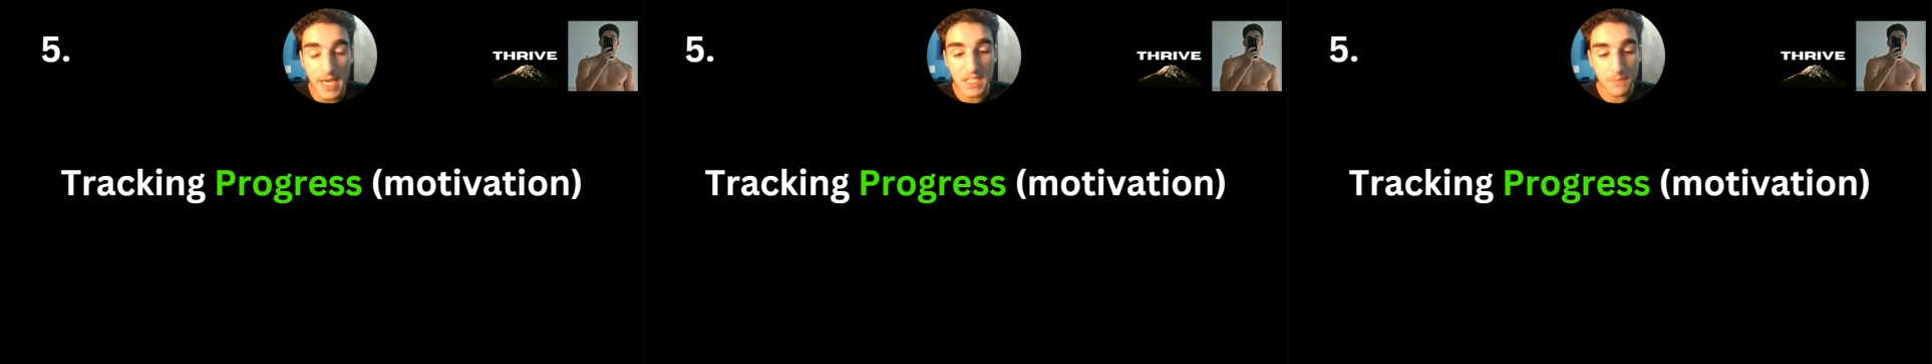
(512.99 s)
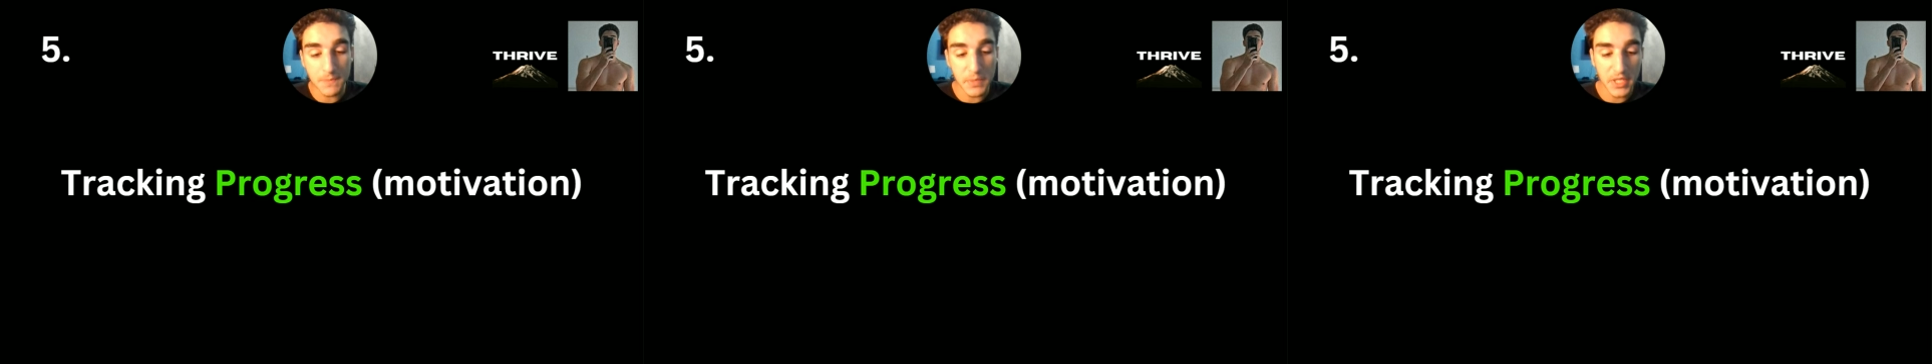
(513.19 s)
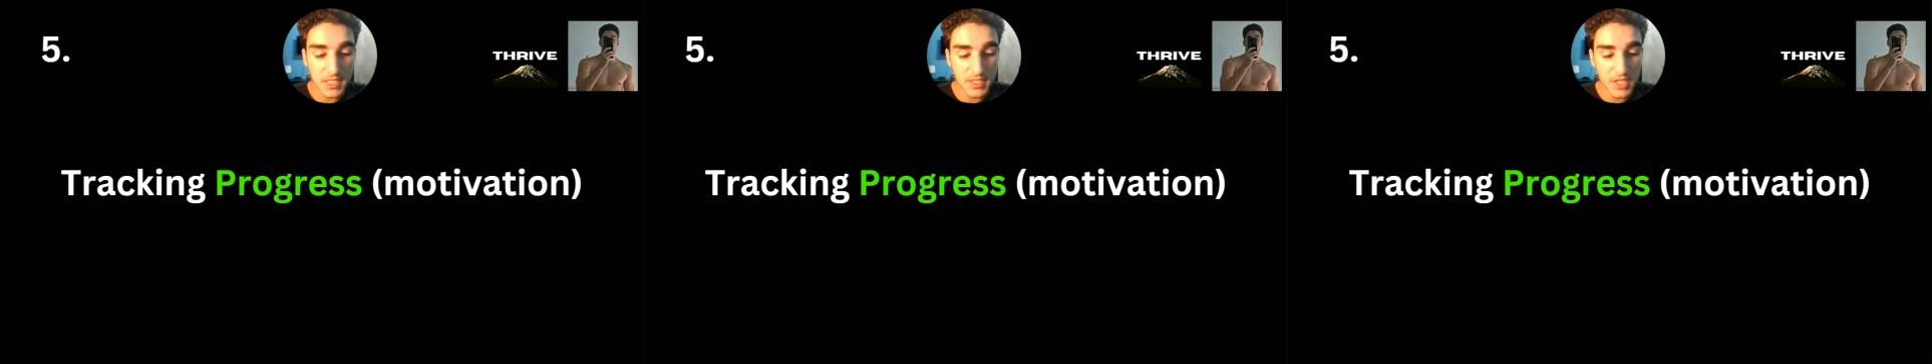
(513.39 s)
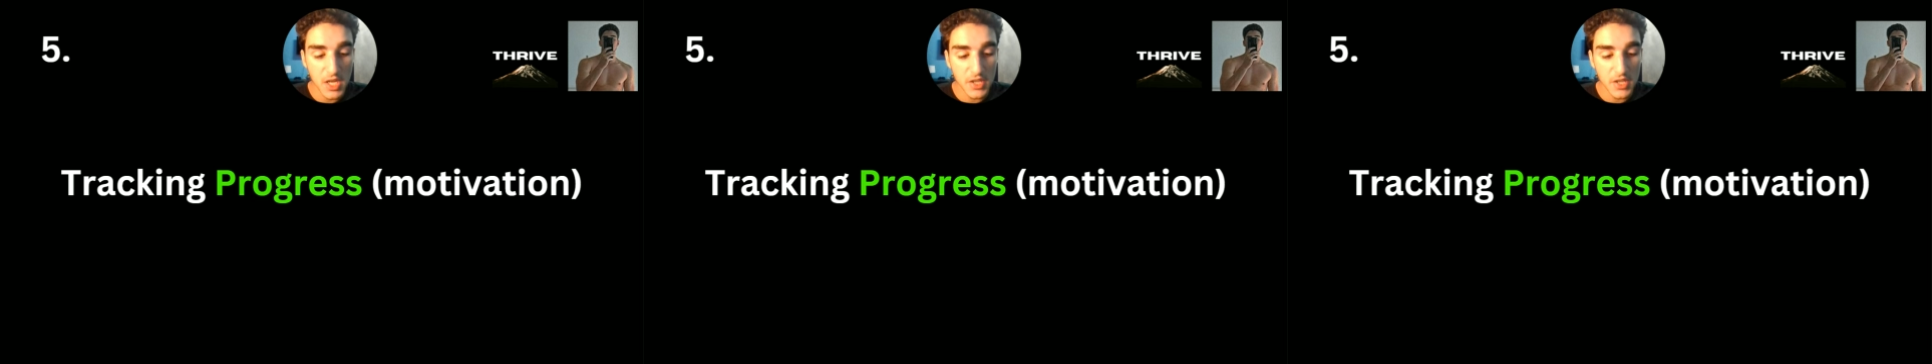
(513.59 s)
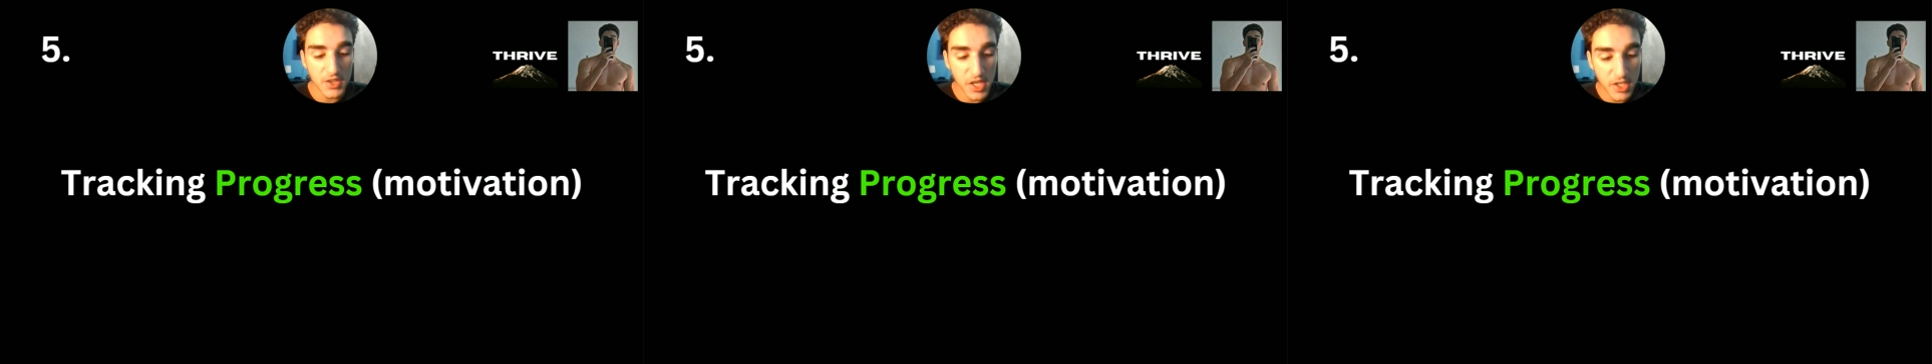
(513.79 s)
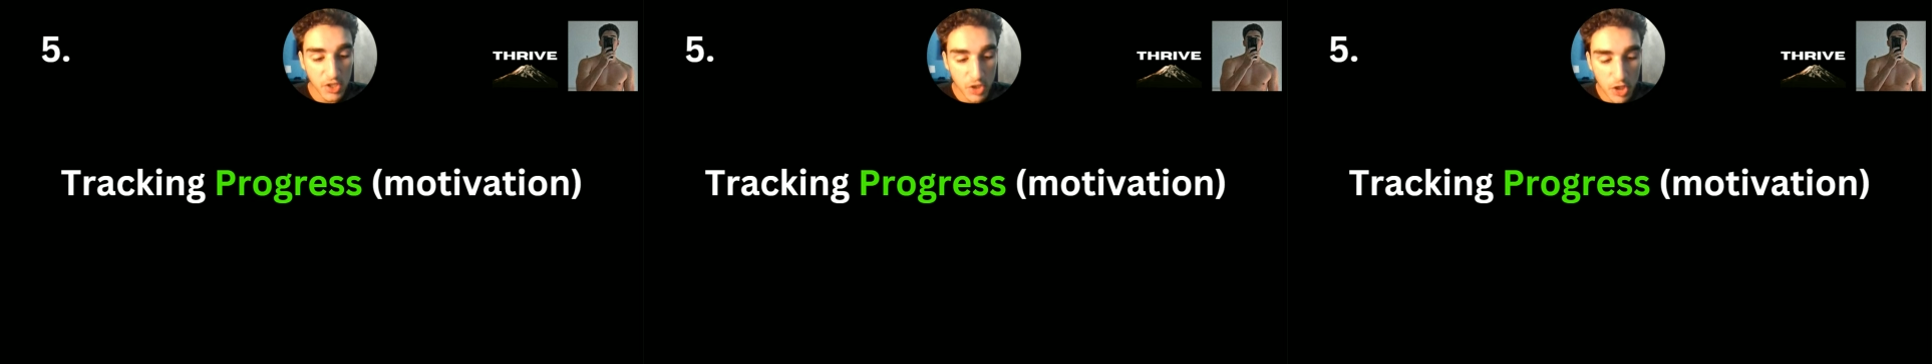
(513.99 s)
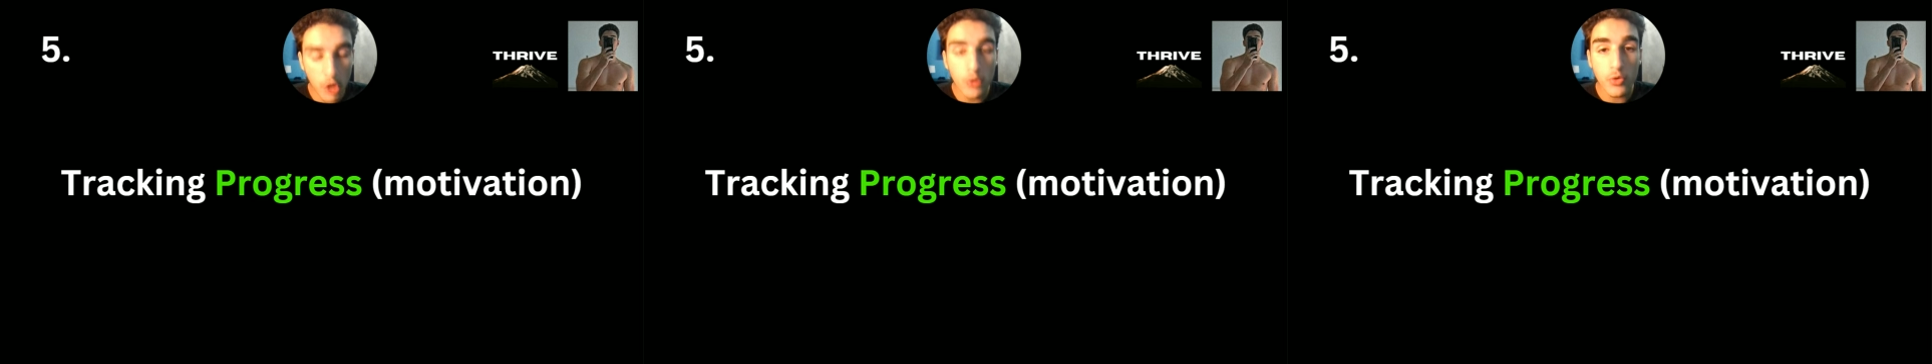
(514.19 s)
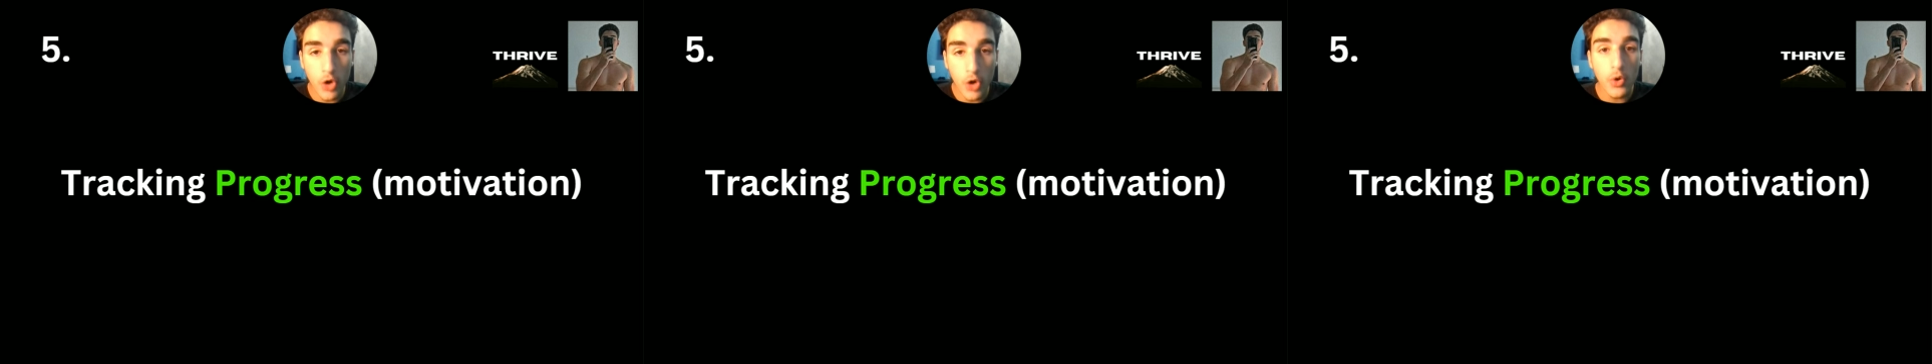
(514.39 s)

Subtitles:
and it's because they don't